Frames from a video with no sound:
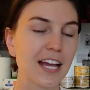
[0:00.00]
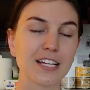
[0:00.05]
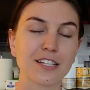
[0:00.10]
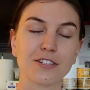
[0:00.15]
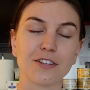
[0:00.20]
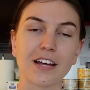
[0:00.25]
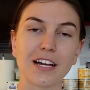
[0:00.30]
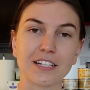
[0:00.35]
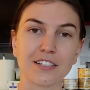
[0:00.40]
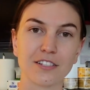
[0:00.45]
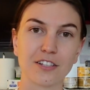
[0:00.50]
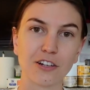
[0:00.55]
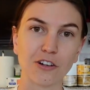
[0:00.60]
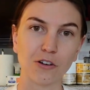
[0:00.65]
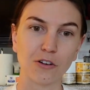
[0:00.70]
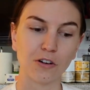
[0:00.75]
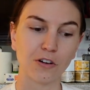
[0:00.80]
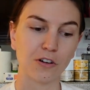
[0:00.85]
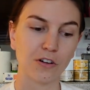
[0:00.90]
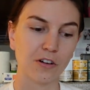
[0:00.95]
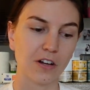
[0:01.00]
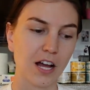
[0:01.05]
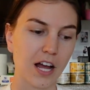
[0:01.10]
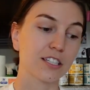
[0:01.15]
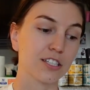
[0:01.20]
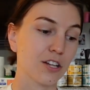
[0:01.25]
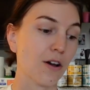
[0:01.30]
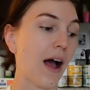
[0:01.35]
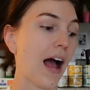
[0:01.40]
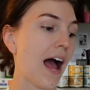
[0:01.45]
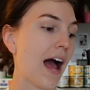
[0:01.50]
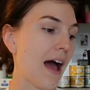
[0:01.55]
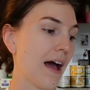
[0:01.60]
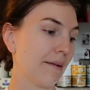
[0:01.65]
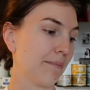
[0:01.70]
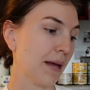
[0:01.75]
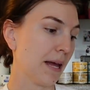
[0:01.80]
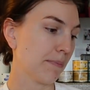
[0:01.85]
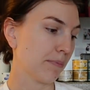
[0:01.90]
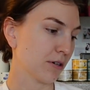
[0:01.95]
So that's the goal. So
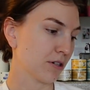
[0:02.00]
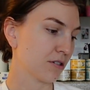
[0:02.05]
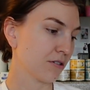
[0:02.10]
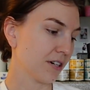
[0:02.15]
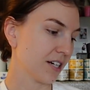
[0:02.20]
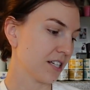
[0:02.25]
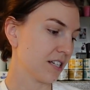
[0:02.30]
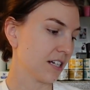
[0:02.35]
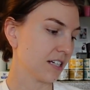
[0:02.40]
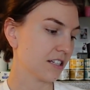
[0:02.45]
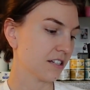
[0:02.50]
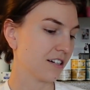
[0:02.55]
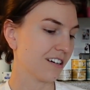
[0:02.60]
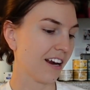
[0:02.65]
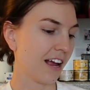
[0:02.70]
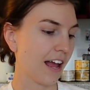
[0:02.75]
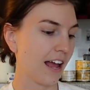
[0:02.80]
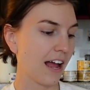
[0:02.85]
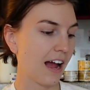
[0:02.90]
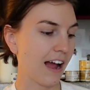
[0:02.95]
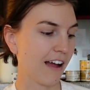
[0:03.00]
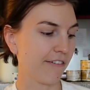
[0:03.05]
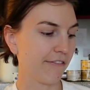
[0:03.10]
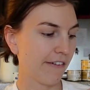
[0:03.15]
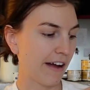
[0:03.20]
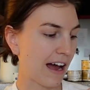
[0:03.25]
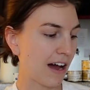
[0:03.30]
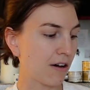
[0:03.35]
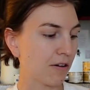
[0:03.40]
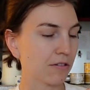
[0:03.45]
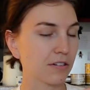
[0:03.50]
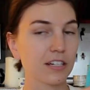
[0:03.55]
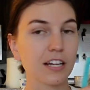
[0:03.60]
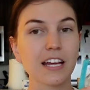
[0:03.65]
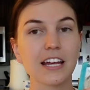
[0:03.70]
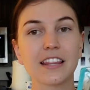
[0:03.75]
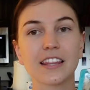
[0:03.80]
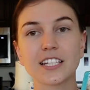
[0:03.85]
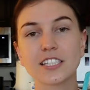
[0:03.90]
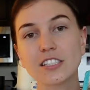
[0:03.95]
at Paper Source yesterday I found,
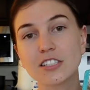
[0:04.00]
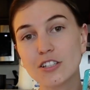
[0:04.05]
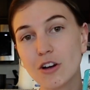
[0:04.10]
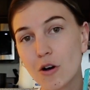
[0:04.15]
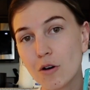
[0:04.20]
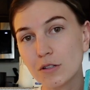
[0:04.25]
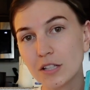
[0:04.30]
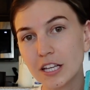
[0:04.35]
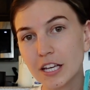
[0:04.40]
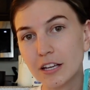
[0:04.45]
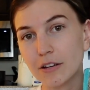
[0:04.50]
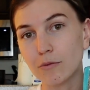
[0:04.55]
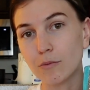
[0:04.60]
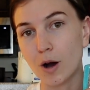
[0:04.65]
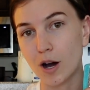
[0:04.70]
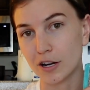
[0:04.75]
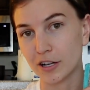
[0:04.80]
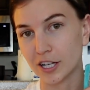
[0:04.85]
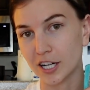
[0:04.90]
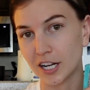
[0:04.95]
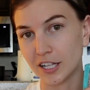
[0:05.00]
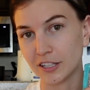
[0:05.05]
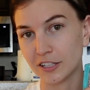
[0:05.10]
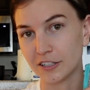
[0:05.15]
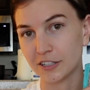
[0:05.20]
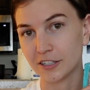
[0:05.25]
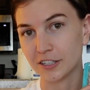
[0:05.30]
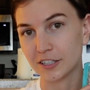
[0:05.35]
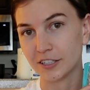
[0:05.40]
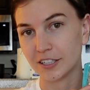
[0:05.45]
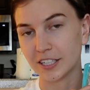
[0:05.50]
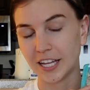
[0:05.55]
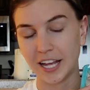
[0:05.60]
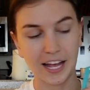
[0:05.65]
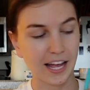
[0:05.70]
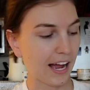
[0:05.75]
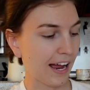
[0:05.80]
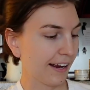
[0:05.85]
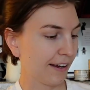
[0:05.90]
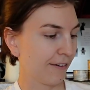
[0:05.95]
this is the only watercolor
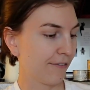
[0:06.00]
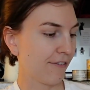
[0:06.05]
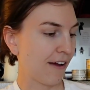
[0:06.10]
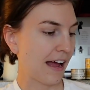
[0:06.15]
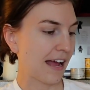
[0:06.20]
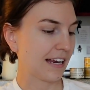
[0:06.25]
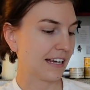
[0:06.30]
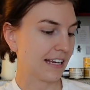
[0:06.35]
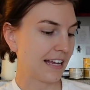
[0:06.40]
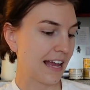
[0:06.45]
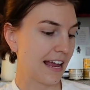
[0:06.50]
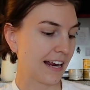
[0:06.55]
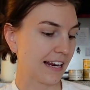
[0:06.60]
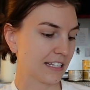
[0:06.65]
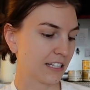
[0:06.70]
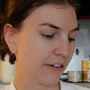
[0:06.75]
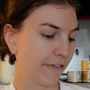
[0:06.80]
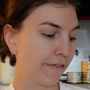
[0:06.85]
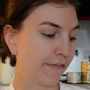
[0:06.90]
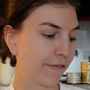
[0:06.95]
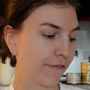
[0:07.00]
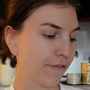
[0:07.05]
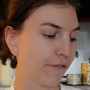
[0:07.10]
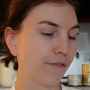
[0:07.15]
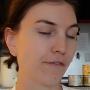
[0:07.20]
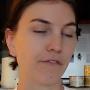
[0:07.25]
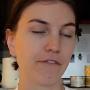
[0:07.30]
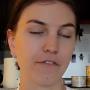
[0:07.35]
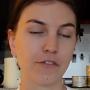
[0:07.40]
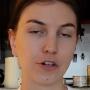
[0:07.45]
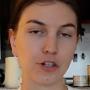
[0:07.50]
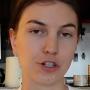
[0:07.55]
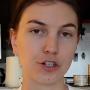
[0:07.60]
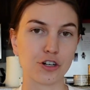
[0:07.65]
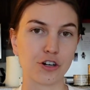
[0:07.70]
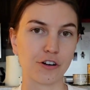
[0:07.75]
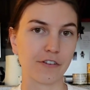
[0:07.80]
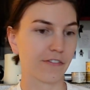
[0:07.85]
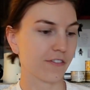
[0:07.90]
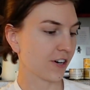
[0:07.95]
kit I could find, and it's for
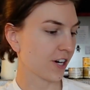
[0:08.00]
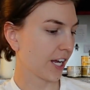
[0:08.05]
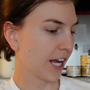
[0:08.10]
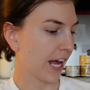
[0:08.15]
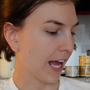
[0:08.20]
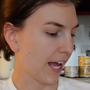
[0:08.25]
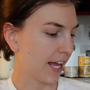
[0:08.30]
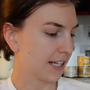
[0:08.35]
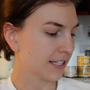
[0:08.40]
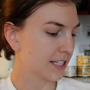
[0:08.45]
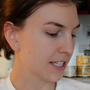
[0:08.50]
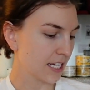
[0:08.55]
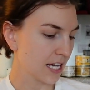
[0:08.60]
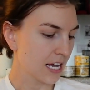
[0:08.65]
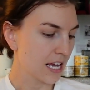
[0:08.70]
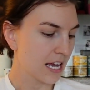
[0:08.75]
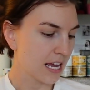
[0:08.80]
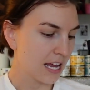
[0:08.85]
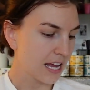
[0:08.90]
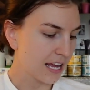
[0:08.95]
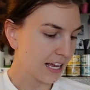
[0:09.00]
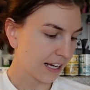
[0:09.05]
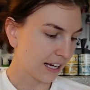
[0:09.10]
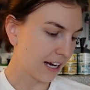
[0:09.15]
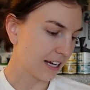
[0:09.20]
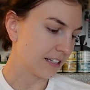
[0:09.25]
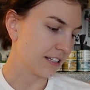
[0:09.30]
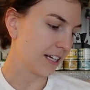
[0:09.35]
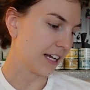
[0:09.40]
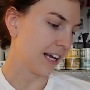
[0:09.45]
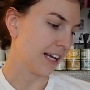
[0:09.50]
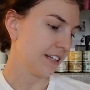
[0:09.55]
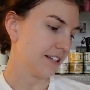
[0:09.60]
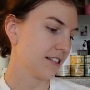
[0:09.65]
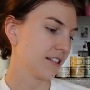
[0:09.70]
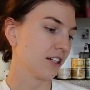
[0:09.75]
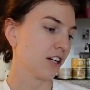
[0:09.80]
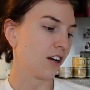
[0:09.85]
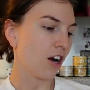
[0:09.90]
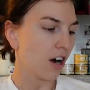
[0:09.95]
sure for kids because
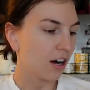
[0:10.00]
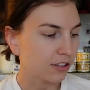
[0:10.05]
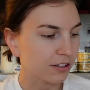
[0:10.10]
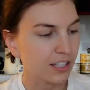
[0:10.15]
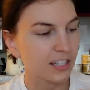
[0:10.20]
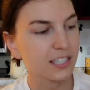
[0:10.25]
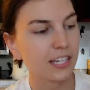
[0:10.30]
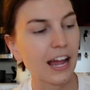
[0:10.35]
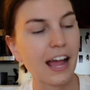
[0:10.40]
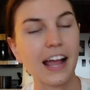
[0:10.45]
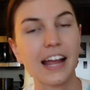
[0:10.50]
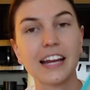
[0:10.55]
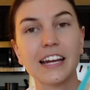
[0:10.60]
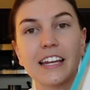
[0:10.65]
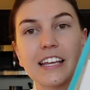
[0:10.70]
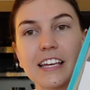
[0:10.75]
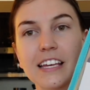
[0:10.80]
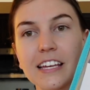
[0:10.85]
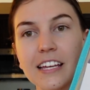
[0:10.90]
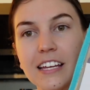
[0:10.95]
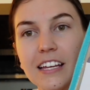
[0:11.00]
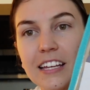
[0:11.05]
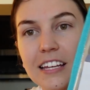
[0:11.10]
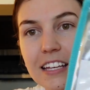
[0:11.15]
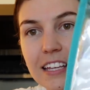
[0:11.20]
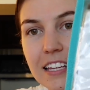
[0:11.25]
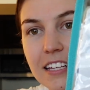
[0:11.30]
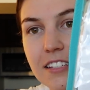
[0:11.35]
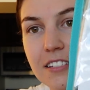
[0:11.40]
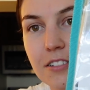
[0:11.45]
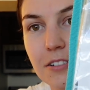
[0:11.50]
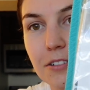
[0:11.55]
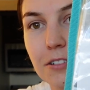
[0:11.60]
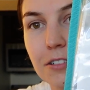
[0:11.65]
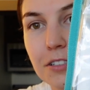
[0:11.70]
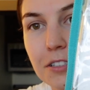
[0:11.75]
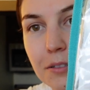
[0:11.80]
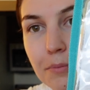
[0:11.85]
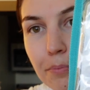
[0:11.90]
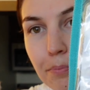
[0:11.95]
it's called the Tiny
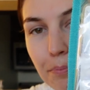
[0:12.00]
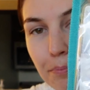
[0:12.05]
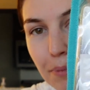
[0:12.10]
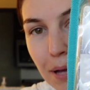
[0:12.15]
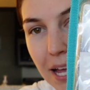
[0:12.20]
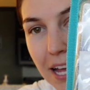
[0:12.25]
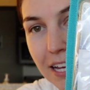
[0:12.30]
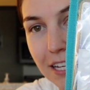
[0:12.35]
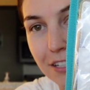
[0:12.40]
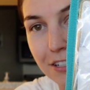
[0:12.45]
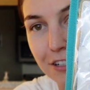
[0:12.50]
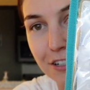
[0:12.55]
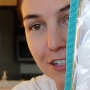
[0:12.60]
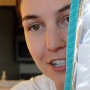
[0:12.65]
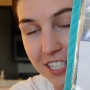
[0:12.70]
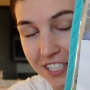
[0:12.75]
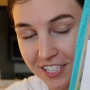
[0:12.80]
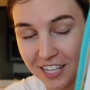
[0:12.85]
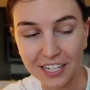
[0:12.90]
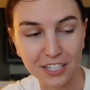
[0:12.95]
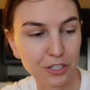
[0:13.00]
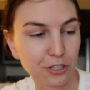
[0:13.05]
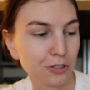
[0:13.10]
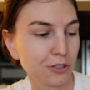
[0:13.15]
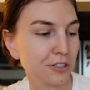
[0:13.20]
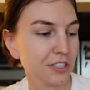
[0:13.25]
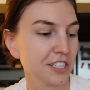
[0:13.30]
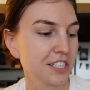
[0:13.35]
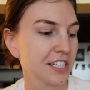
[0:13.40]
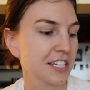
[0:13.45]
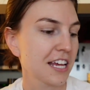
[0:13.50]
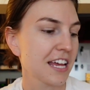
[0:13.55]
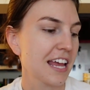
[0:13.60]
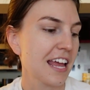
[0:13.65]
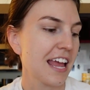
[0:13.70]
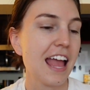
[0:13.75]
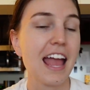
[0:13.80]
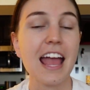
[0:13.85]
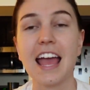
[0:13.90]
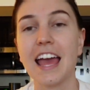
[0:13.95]
Easel Painter Essentials,
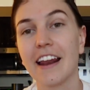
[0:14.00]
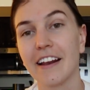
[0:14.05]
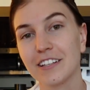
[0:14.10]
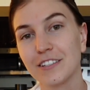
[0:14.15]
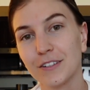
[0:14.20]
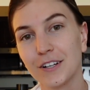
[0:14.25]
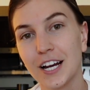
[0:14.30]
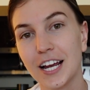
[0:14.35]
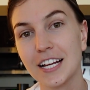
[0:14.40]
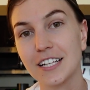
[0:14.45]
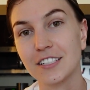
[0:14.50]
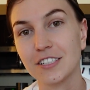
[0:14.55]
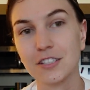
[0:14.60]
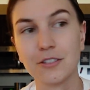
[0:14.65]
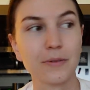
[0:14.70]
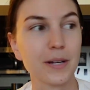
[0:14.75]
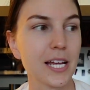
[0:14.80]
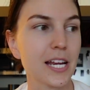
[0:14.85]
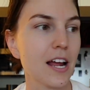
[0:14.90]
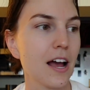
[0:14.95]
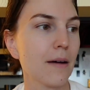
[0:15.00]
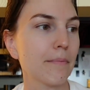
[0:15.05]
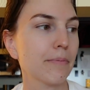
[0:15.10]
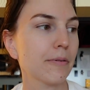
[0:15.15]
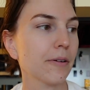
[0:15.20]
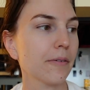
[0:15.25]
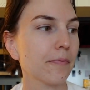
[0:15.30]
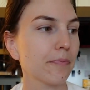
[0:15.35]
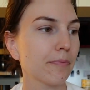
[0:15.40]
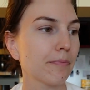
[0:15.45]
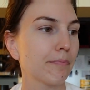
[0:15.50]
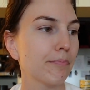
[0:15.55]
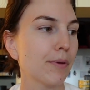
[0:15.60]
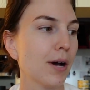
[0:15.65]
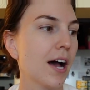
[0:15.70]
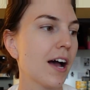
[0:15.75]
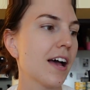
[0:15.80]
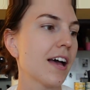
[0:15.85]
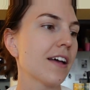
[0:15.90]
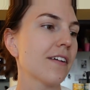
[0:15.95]
and it's for ages 3 and up.
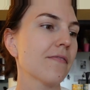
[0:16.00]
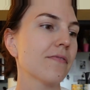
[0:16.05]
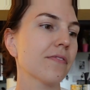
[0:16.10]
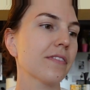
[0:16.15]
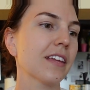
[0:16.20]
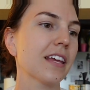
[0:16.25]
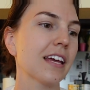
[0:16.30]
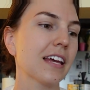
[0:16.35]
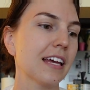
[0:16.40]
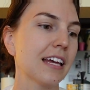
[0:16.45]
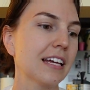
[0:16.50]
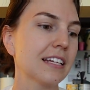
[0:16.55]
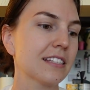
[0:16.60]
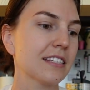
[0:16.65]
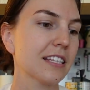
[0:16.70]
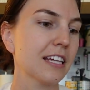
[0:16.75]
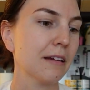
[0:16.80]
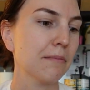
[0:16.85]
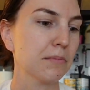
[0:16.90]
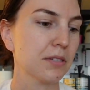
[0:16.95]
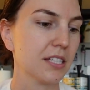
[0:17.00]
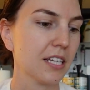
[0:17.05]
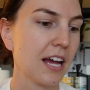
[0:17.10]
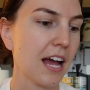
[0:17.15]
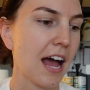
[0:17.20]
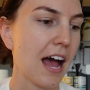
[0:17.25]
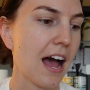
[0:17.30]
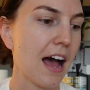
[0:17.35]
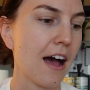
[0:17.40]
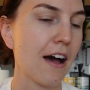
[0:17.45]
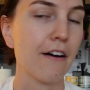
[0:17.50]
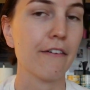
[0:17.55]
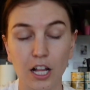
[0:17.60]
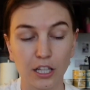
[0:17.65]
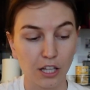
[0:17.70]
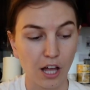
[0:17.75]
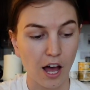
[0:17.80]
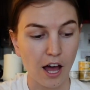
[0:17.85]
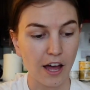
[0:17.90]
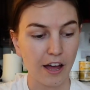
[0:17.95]
But it seems to have a
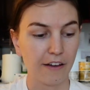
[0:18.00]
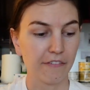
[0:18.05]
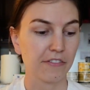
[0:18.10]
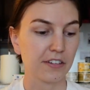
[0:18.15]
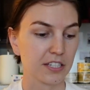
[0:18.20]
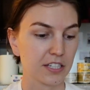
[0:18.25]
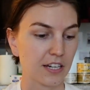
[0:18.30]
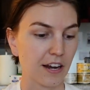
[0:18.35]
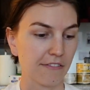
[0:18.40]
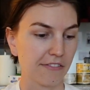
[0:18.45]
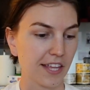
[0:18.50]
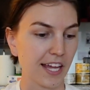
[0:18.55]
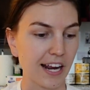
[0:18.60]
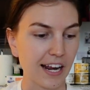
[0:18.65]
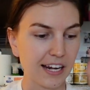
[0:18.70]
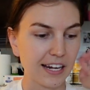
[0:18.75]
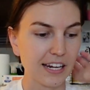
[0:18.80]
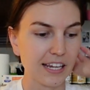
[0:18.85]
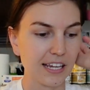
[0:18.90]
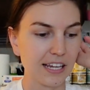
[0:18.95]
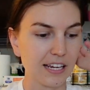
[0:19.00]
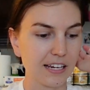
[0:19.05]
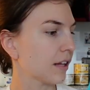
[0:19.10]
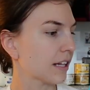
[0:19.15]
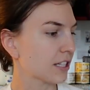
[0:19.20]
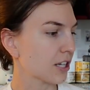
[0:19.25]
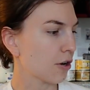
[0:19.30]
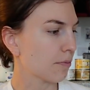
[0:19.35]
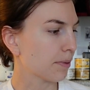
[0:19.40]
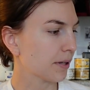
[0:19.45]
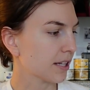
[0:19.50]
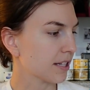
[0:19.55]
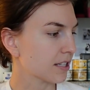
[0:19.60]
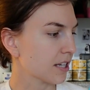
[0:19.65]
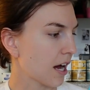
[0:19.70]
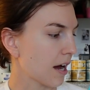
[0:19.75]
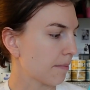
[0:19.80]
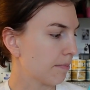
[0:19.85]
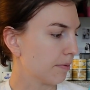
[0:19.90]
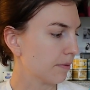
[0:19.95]
lot of the stuff that I need. Let's open this
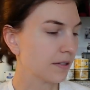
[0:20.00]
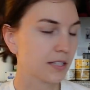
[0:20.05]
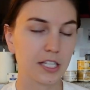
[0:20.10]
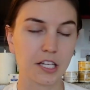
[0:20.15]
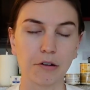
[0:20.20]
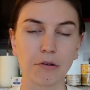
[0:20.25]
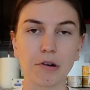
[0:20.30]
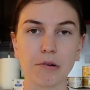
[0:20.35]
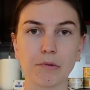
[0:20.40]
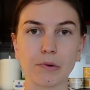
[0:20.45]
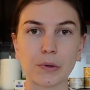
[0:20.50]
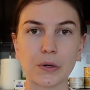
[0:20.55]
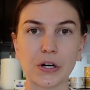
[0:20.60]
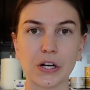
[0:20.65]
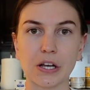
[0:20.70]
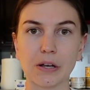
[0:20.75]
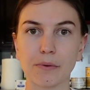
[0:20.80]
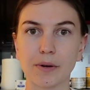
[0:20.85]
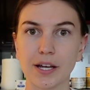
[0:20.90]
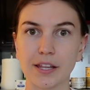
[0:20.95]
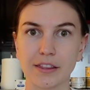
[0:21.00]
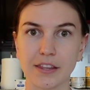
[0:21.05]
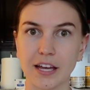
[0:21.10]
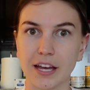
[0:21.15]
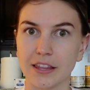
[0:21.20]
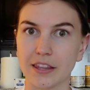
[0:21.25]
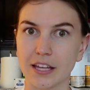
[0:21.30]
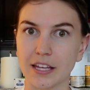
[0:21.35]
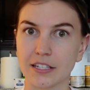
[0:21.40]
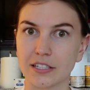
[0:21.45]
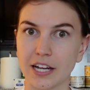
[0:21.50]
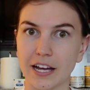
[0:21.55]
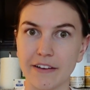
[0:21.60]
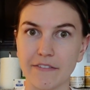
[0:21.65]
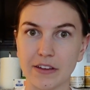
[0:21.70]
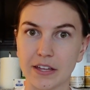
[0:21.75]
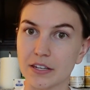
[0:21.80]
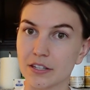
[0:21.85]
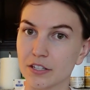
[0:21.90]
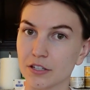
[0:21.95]
up, see what we're working with, and then
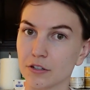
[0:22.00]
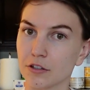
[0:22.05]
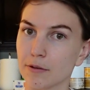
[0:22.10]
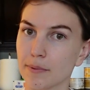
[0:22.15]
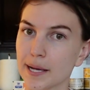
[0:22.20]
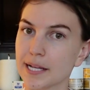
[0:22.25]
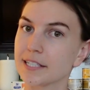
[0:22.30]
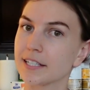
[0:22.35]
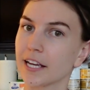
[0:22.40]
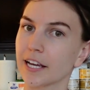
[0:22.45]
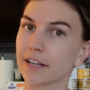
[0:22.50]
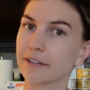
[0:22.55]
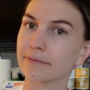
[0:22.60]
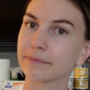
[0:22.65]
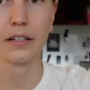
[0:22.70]
dive into the painting.